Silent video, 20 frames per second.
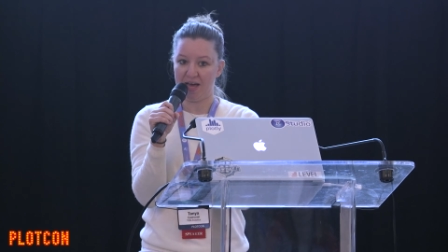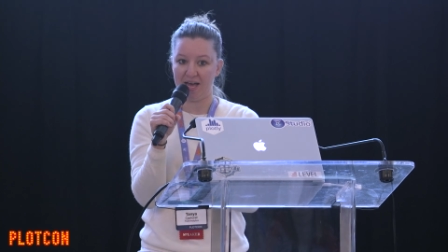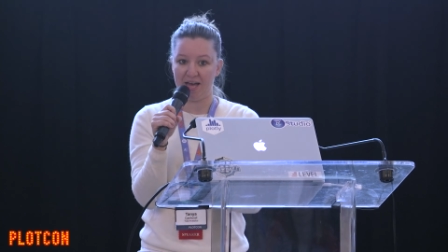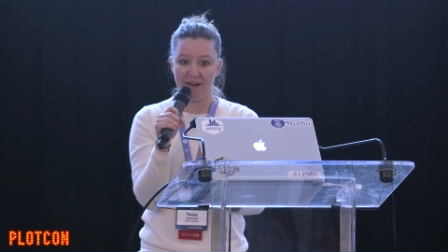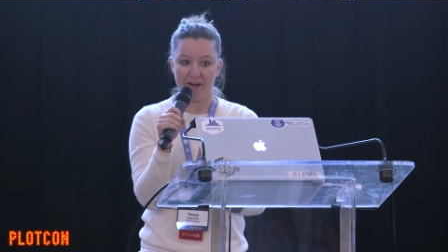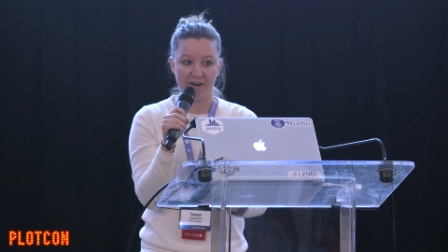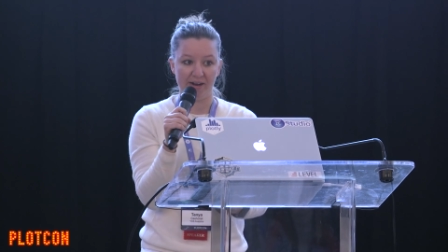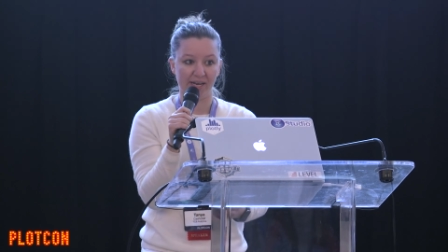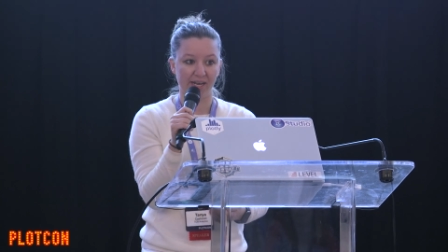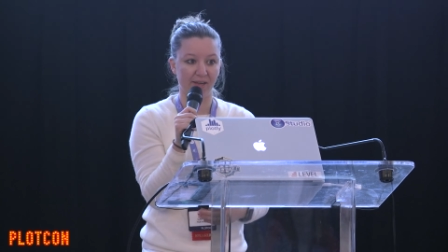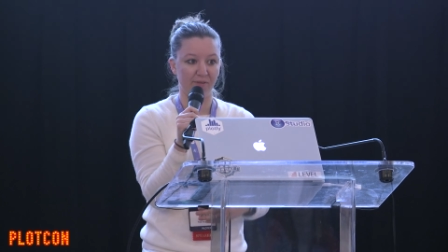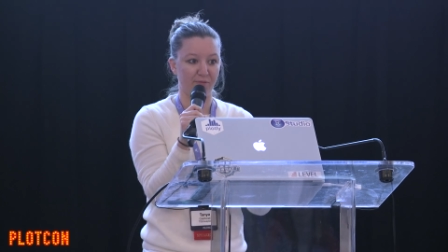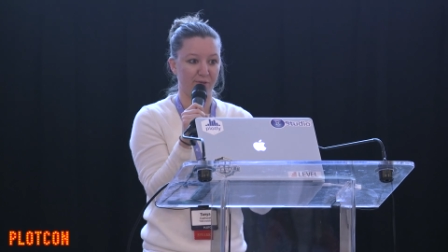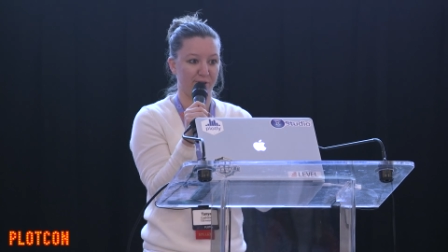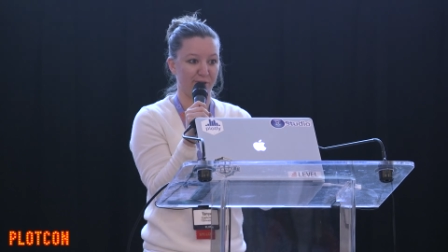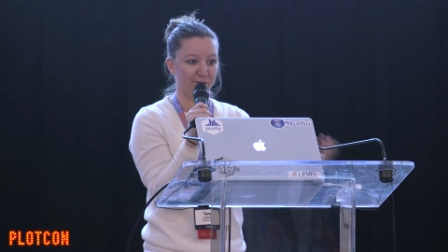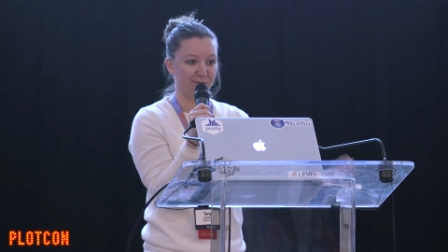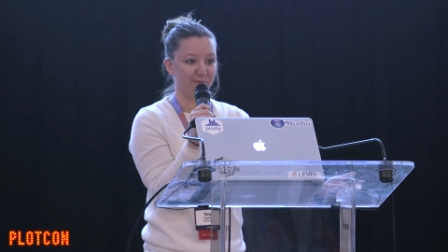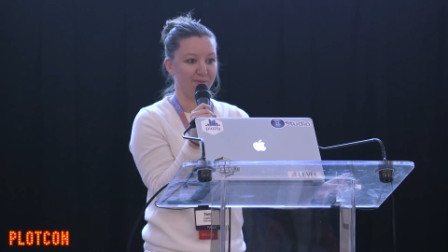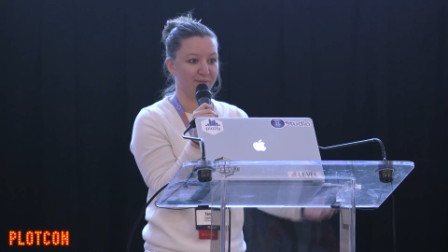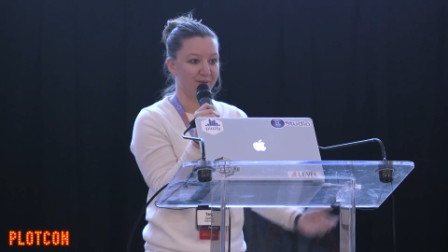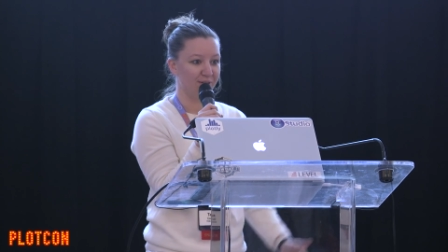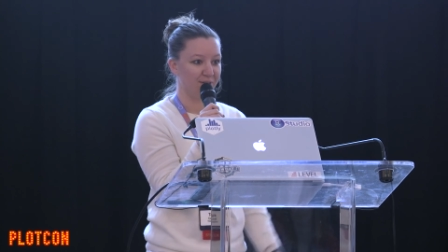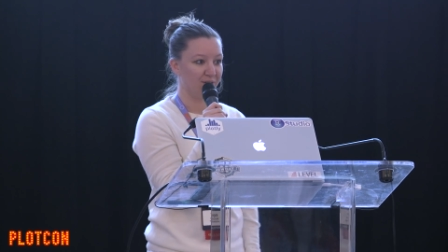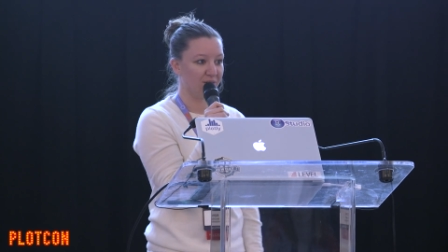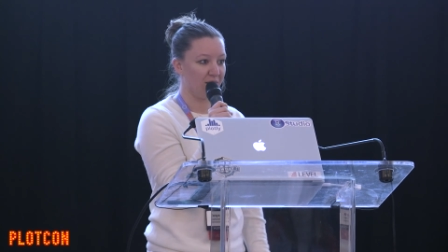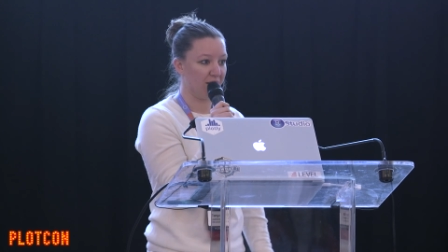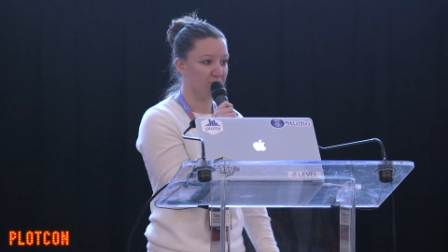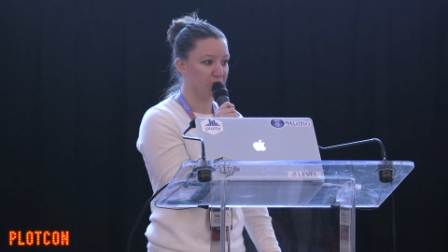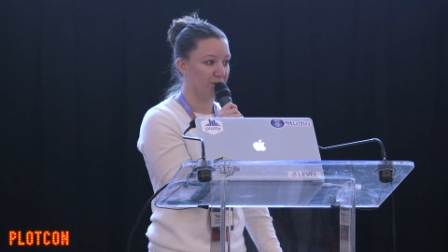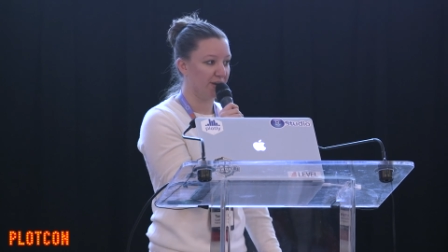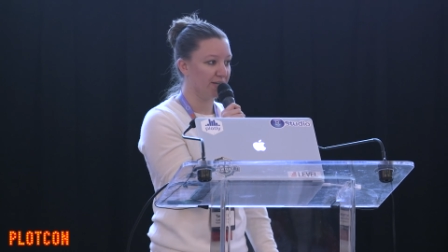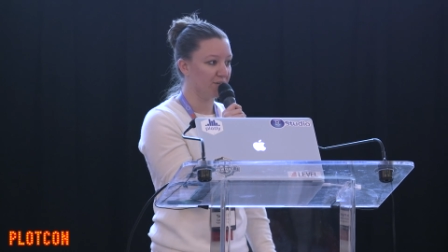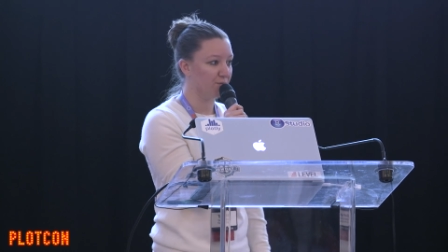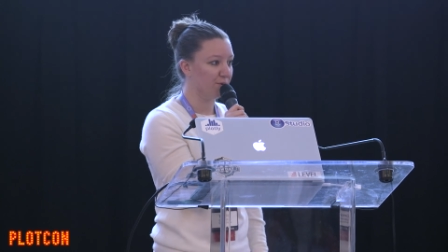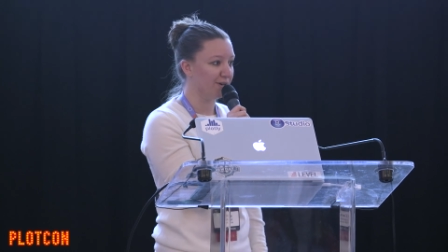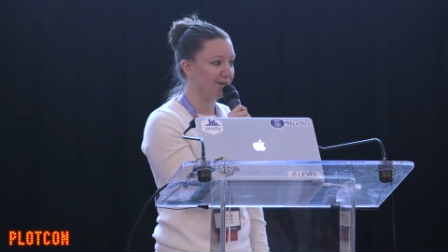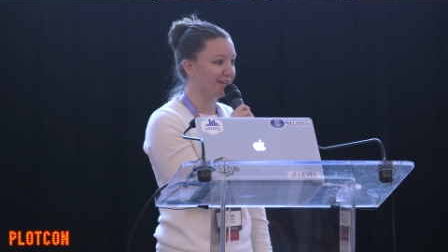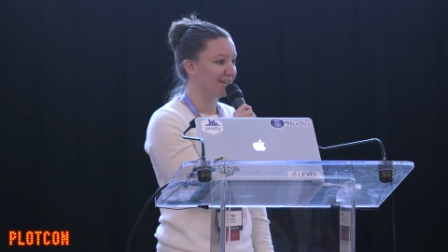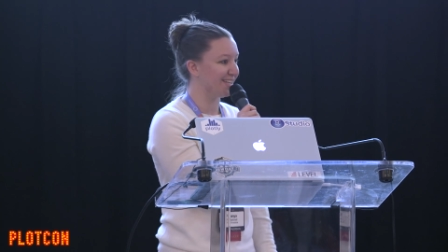hiring for contract
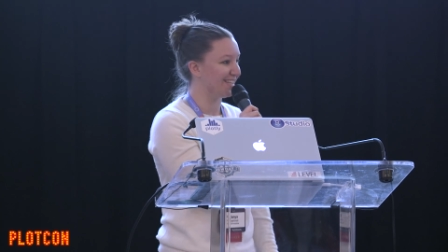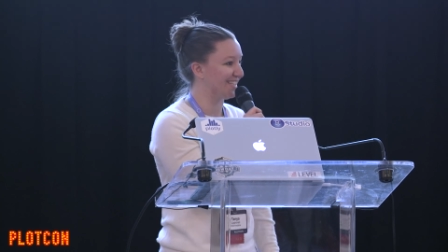work.